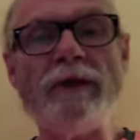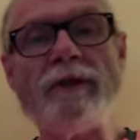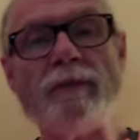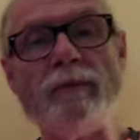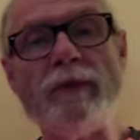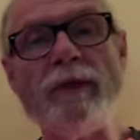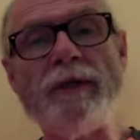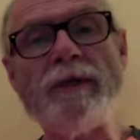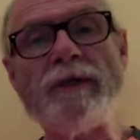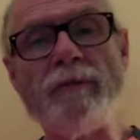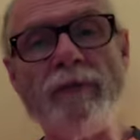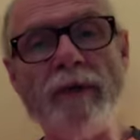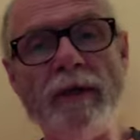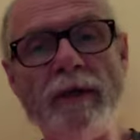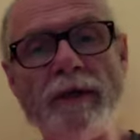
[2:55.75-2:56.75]
to place to
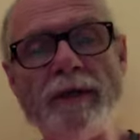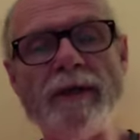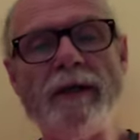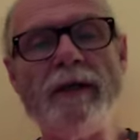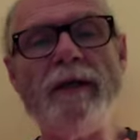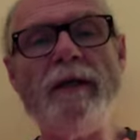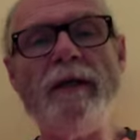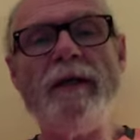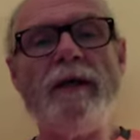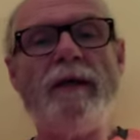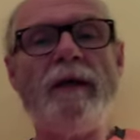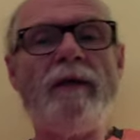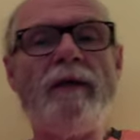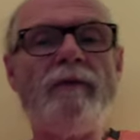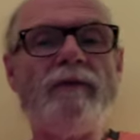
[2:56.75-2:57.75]
place
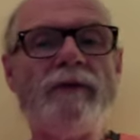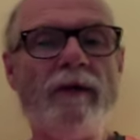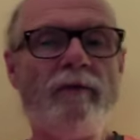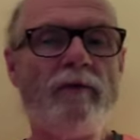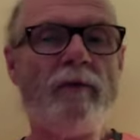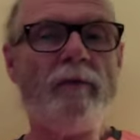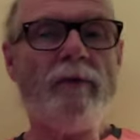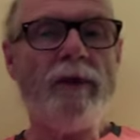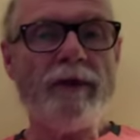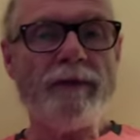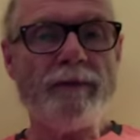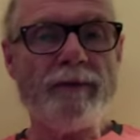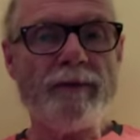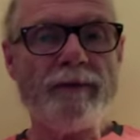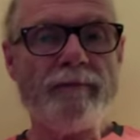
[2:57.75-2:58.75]
and have several
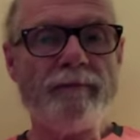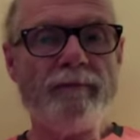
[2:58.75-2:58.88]
placements.